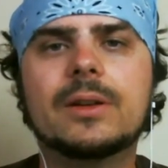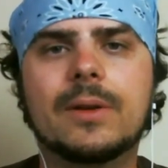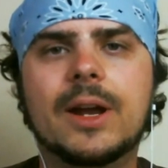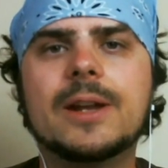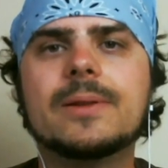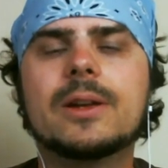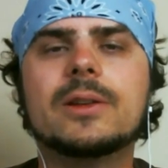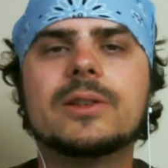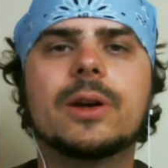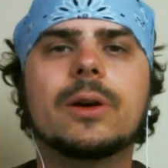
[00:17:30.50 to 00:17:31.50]
right?
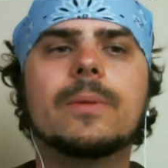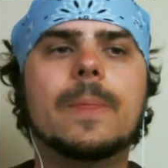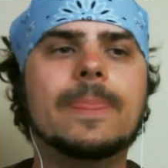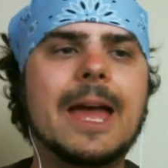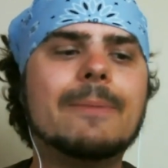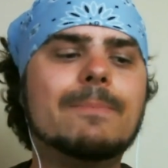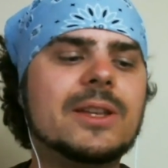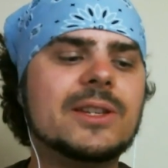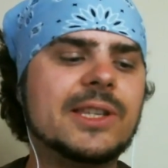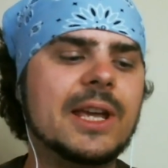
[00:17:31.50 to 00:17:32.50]
So that
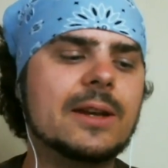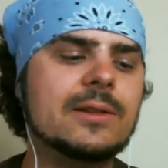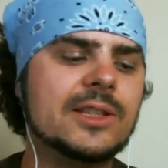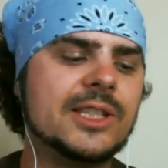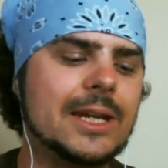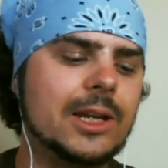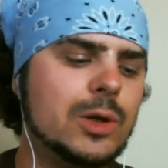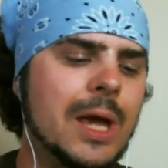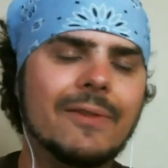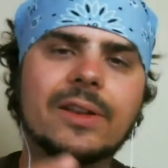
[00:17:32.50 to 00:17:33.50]
being said, Sandy, do
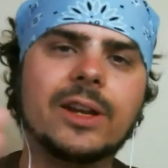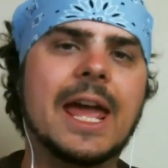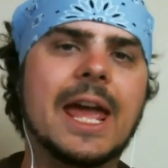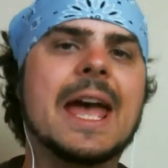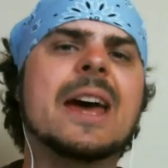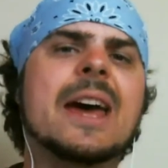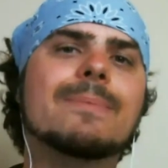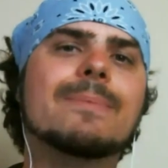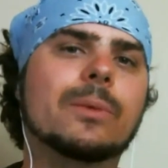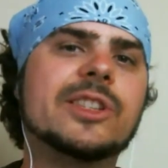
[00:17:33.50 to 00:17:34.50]
you have anything to add
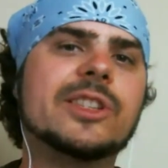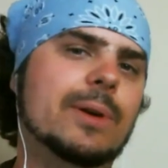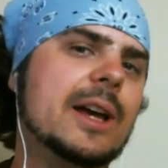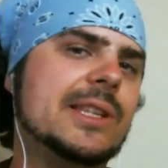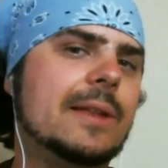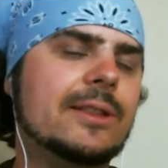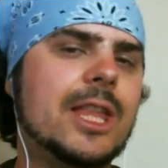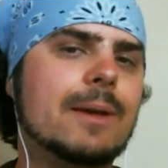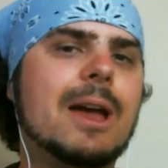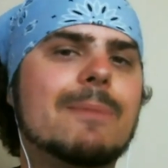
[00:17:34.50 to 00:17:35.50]
about the reciprocity? I think
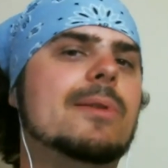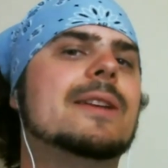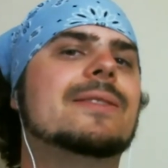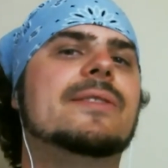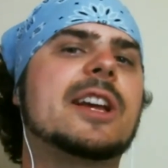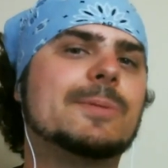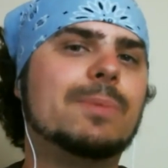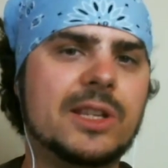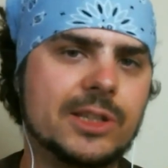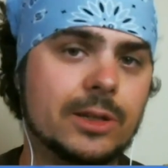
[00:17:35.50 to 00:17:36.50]
that might be like the next
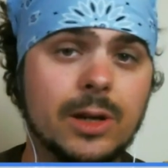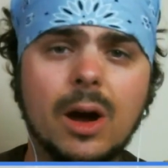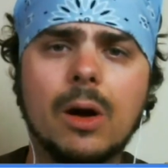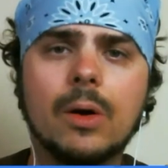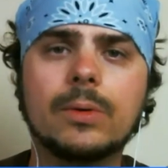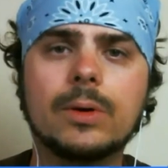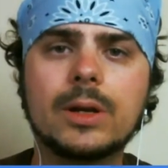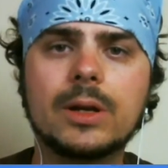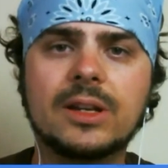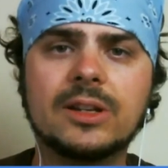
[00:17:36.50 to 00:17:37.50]
place to go
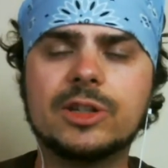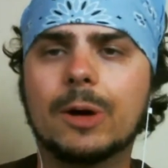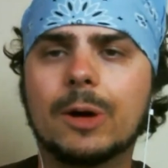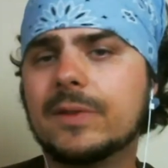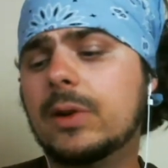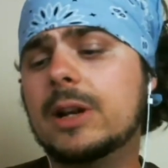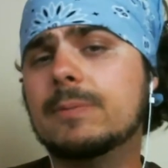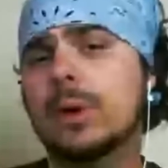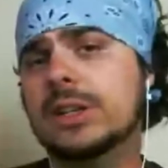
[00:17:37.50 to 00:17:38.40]
in terms of creating more